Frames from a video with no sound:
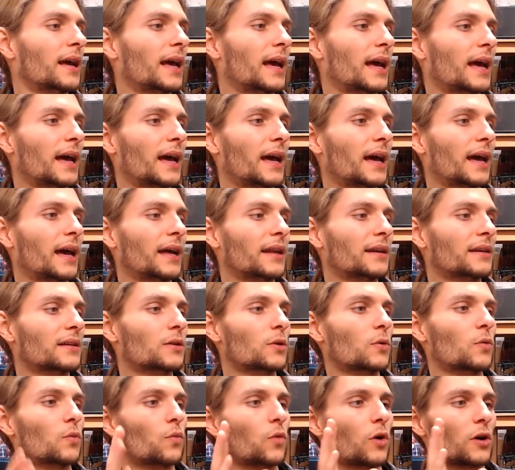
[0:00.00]
And
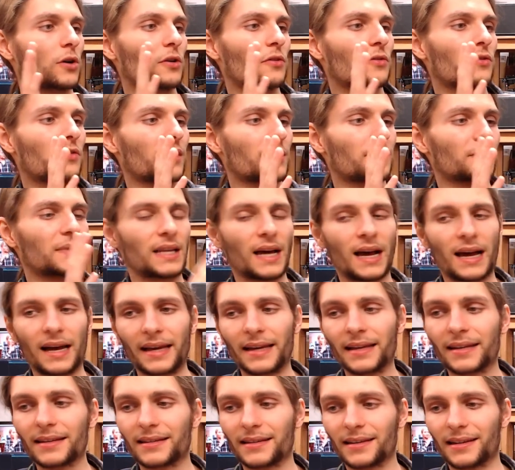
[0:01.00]
one of them
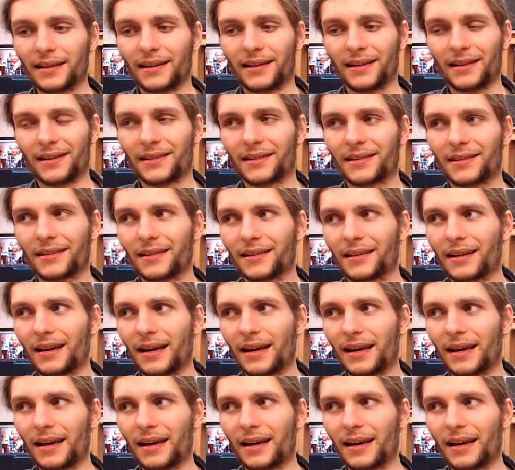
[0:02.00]
died and